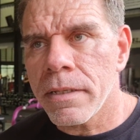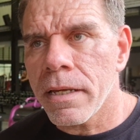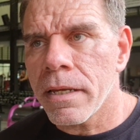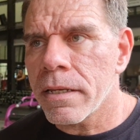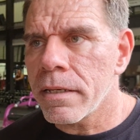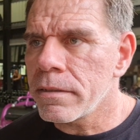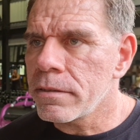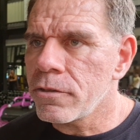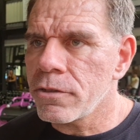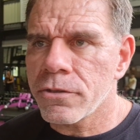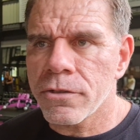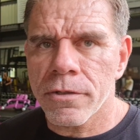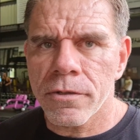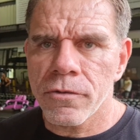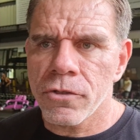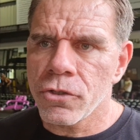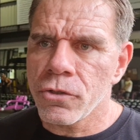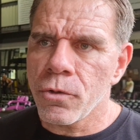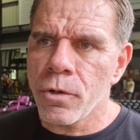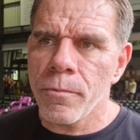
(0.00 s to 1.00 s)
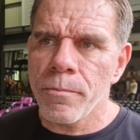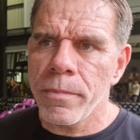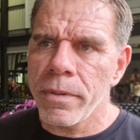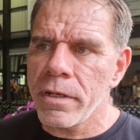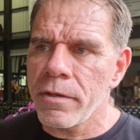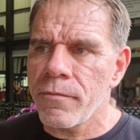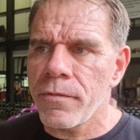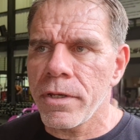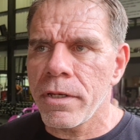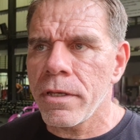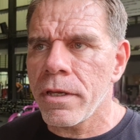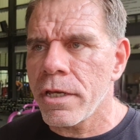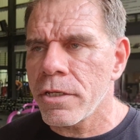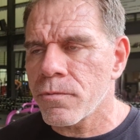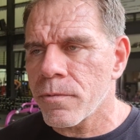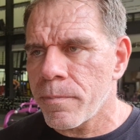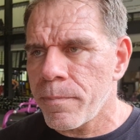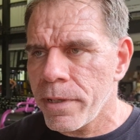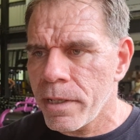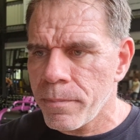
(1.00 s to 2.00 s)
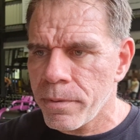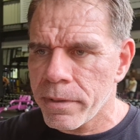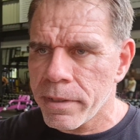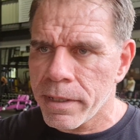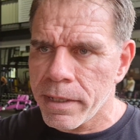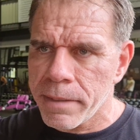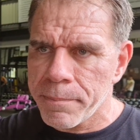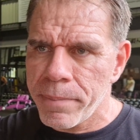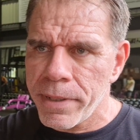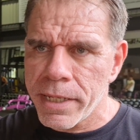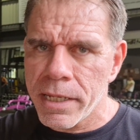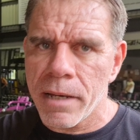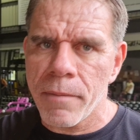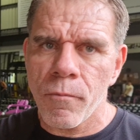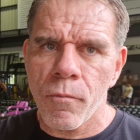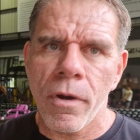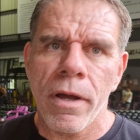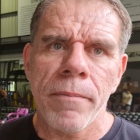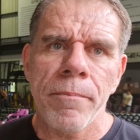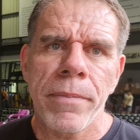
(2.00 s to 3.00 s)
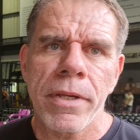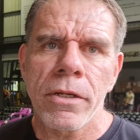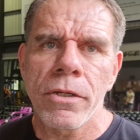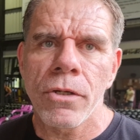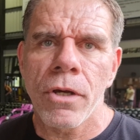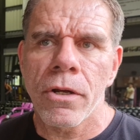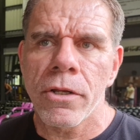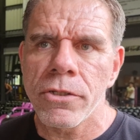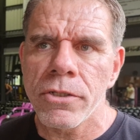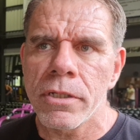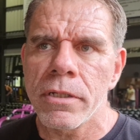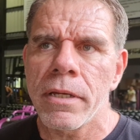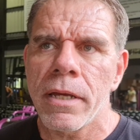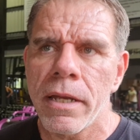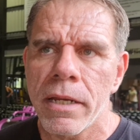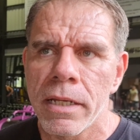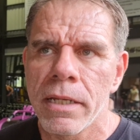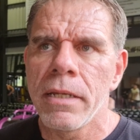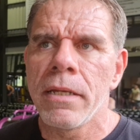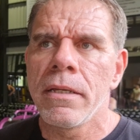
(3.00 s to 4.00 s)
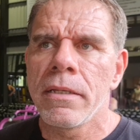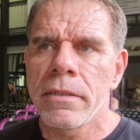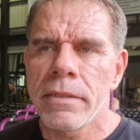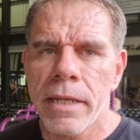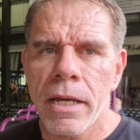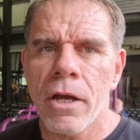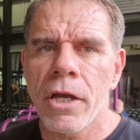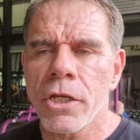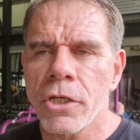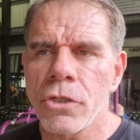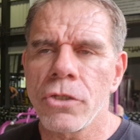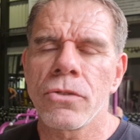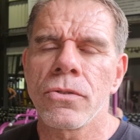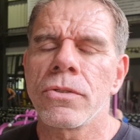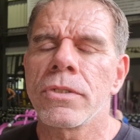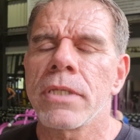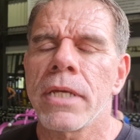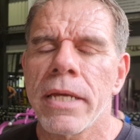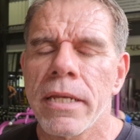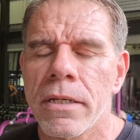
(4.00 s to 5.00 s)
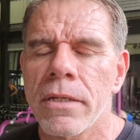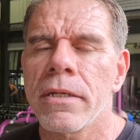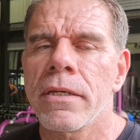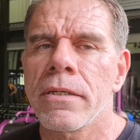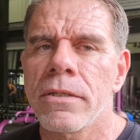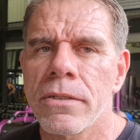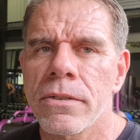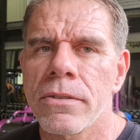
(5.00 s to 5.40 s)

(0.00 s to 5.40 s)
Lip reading: Yeah, just a short minute videos where people can pick up one bit of knowledge and go, I could use that.